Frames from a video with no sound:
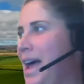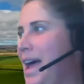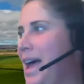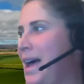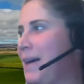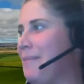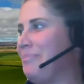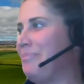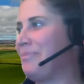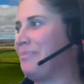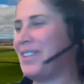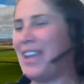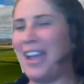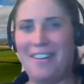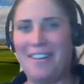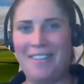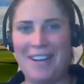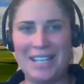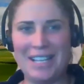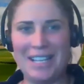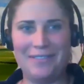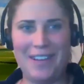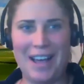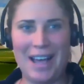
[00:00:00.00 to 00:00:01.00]
go
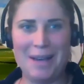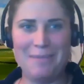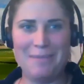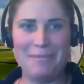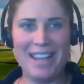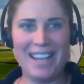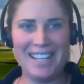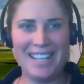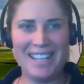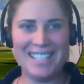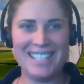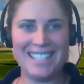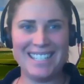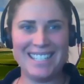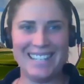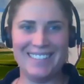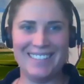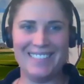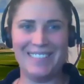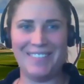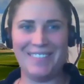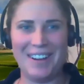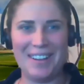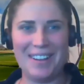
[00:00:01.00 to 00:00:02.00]
ask Farmlands.
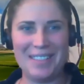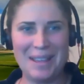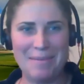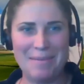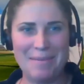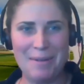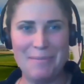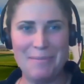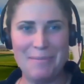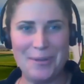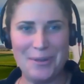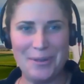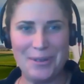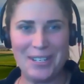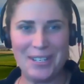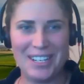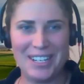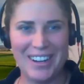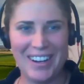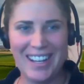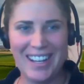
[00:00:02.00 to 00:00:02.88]
We've got them on board